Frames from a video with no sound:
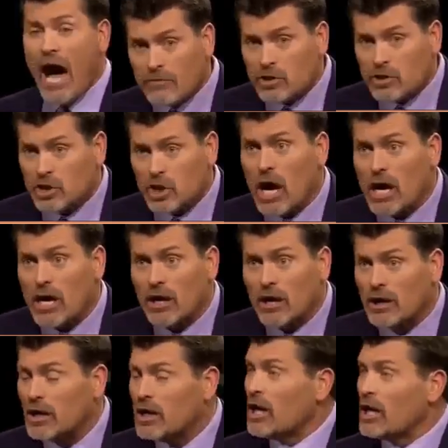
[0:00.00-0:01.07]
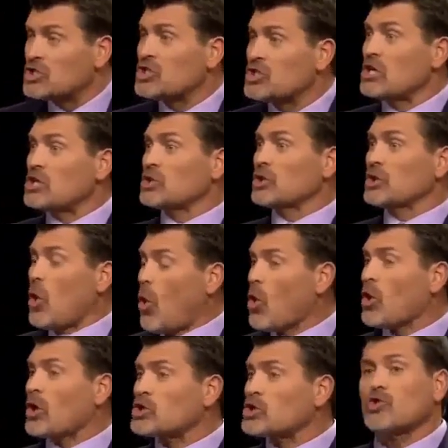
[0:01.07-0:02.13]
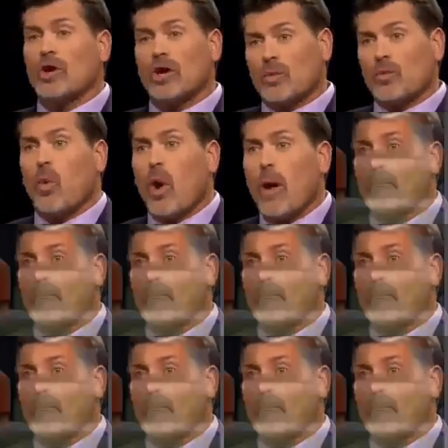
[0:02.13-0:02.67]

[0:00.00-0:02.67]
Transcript: out of shotgun, essentially orchestrating